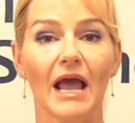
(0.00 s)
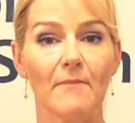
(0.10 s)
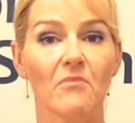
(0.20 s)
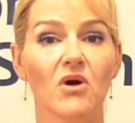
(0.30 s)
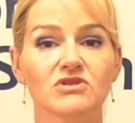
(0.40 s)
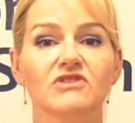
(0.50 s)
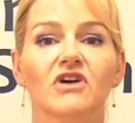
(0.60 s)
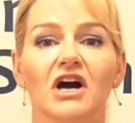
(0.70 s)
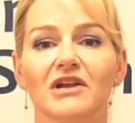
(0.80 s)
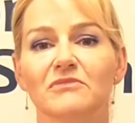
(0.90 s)
a
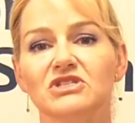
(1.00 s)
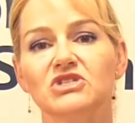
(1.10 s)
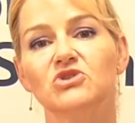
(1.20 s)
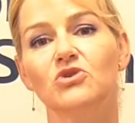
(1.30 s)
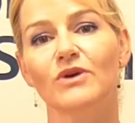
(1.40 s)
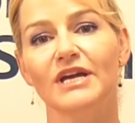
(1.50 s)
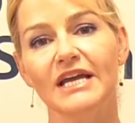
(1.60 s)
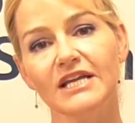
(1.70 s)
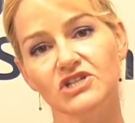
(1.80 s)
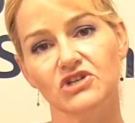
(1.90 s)
multivitamin story
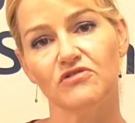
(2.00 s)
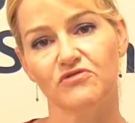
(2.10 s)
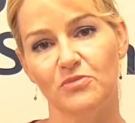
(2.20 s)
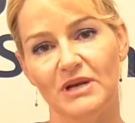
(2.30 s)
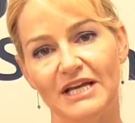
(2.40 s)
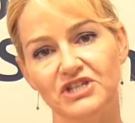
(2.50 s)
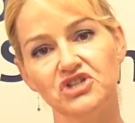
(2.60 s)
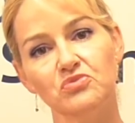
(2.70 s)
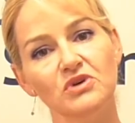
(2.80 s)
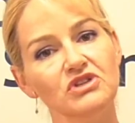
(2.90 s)
into your
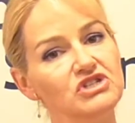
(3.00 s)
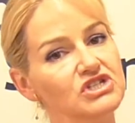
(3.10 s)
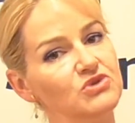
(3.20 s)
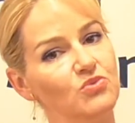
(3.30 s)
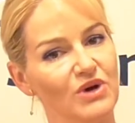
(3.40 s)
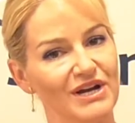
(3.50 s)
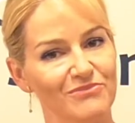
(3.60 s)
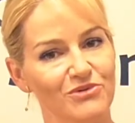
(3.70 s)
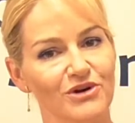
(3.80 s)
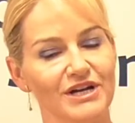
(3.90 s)
formulation with just one
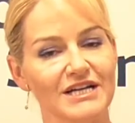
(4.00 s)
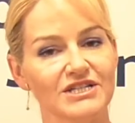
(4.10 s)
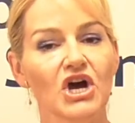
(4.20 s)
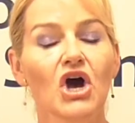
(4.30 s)
product,